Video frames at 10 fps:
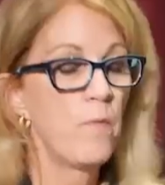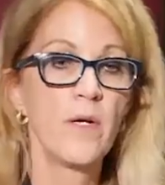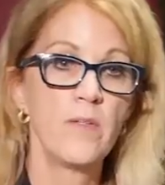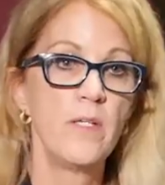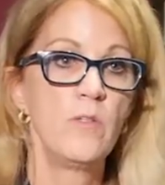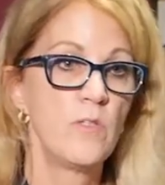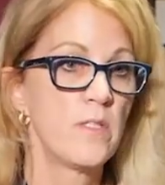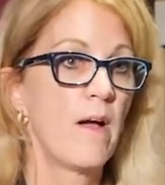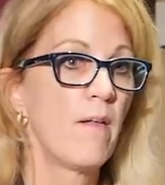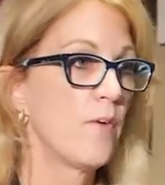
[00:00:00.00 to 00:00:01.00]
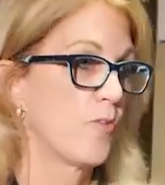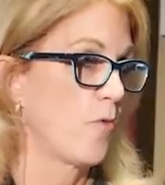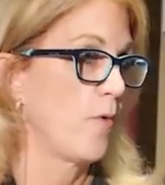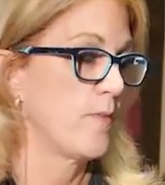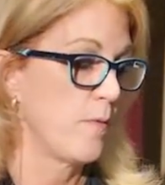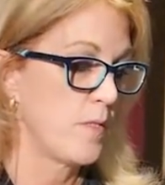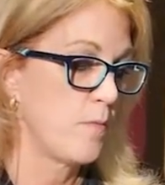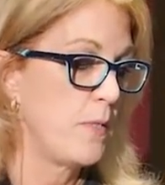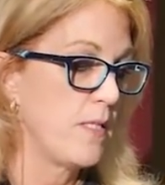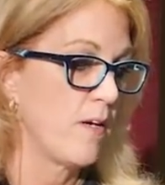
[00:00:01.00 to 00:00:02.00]
will continue to tell their stories and to
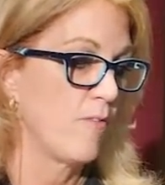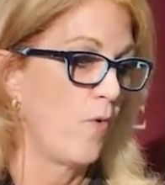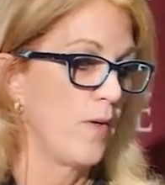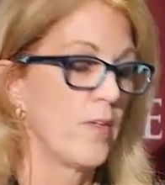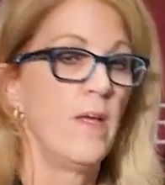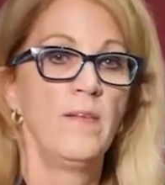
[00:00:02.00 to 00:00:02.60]
be their voice.